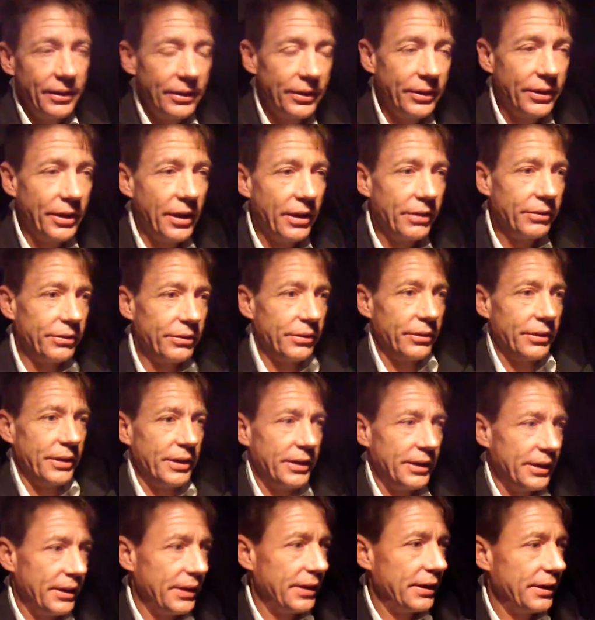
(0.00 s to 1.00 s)
You know,
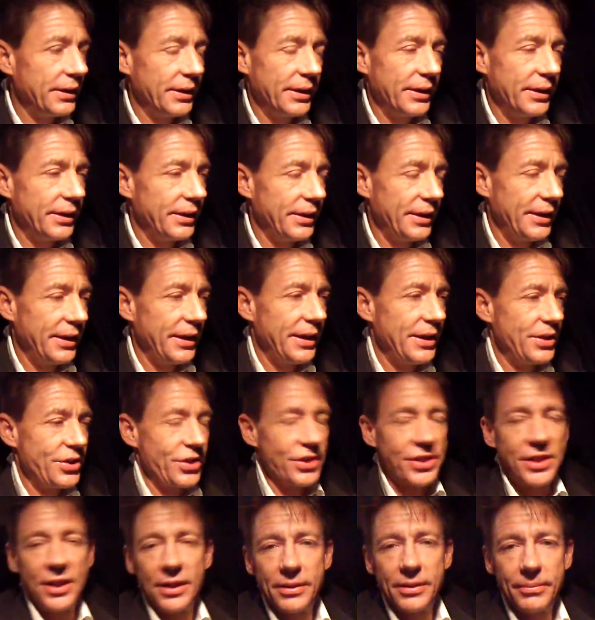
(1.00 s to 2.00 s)
it
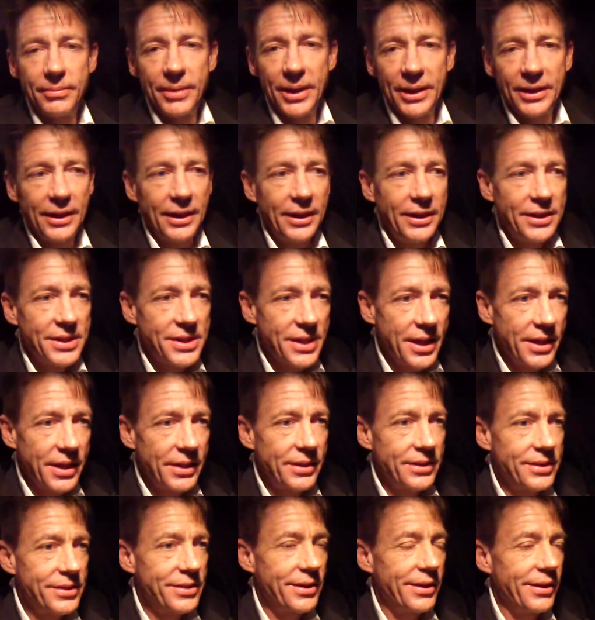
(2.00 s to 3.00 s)
just didn't make any
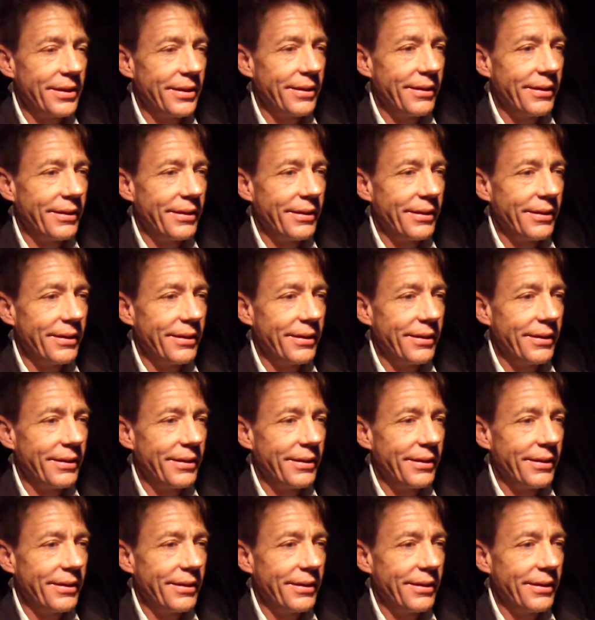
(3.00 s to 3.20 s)
sense.